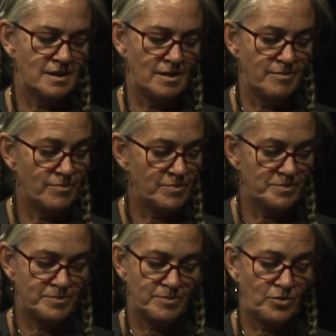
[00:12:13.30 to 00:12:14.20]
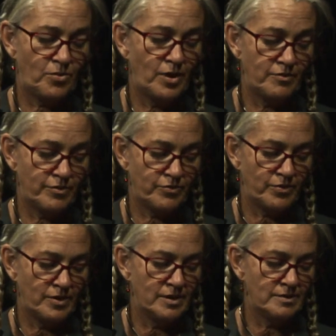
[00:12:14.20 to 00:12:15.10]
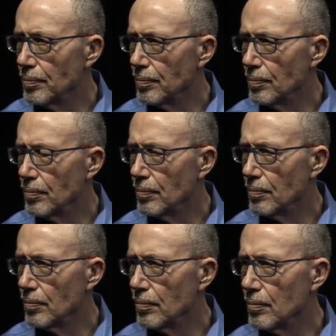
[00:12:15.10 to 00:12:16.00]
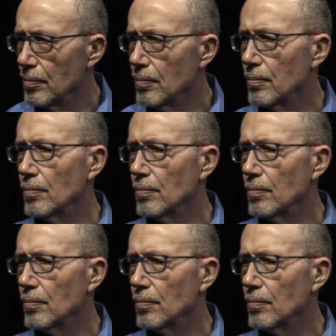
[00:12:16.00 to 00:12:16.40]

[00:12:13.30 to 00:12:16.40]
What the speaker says: I'm grateful for it, and it makes me cry.